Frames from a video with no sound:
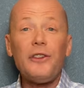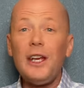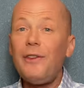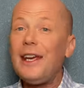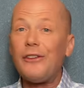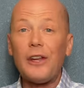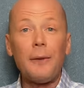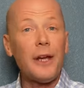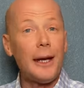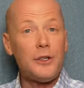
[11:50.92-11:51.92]
TV,
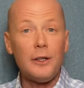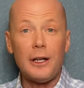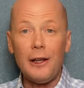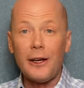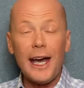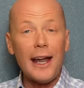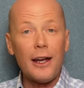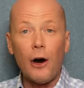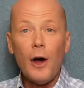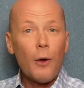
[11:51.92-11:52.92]
sometimes you can look at it and
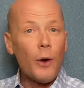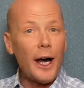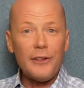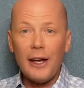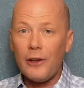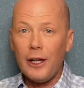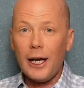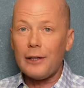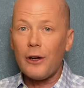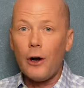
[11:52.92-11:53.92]
go, wow, it doesn't look
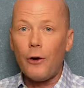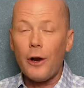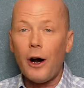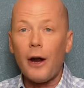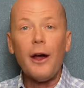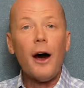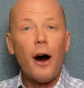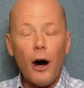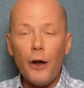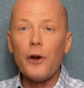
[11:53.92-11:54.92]
like they're going hard.
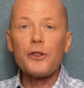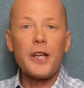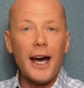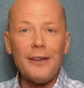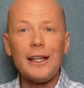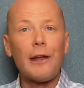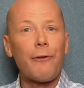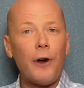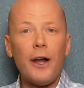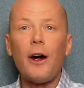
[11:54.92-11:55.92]
All those guys at the
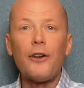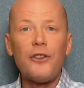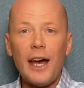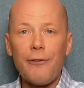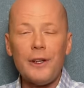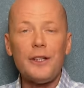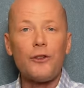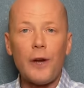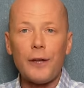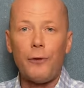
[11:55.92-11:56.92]
front are definitely
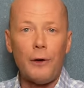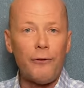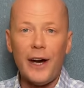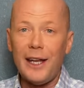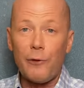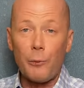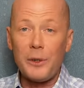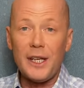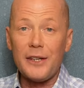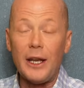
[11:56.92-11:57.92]
stressful and fighting for
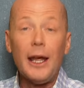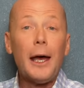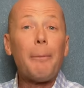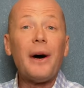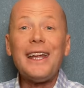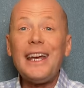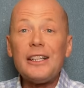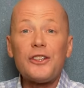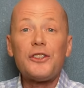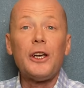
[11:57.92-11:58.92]
position, but
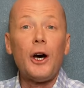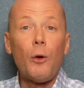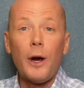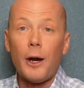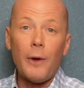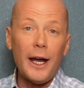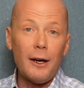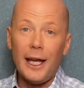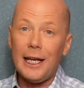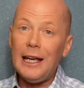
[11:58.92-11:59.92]
it's still where a rider
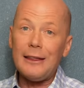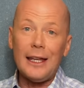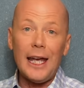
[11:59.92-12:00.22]
like Ethan